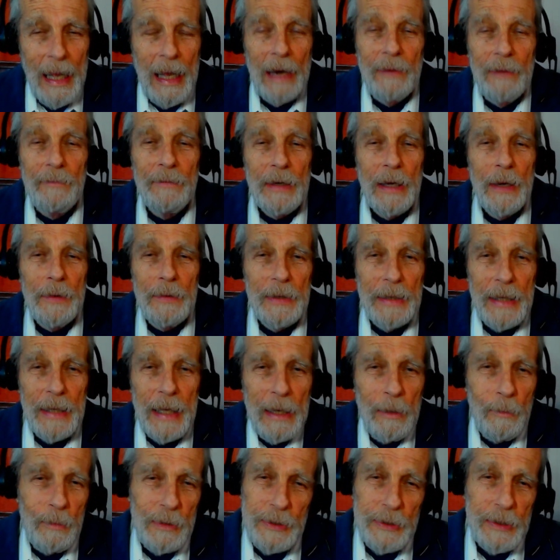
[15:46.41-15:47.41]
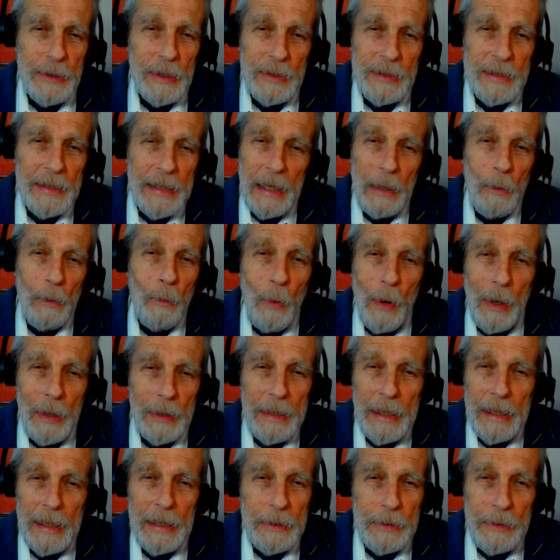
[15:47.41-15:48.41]
Every other day was just day
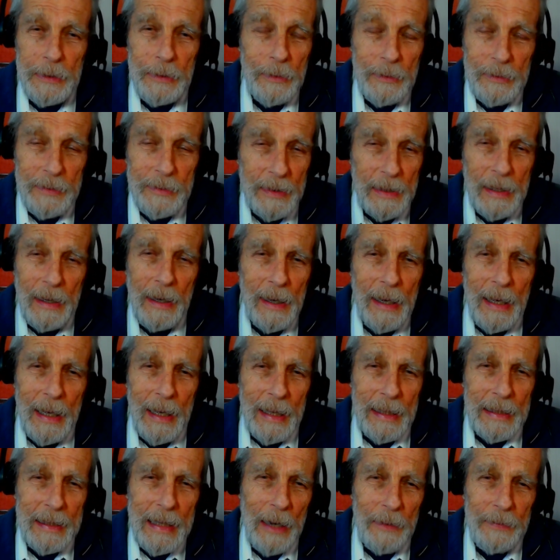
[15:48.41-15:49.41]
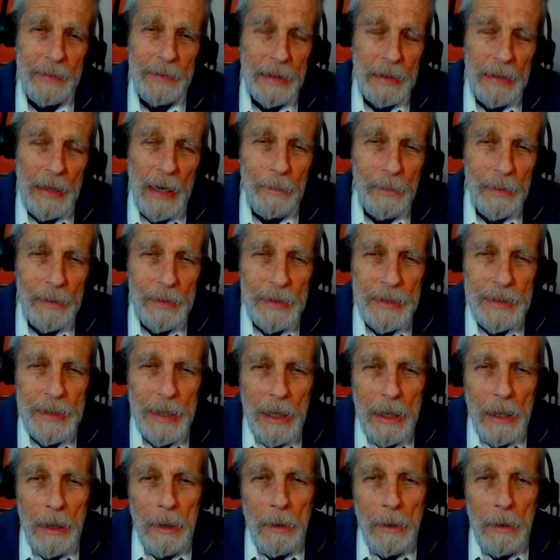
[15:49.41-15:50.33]
one, day two, count the numbers.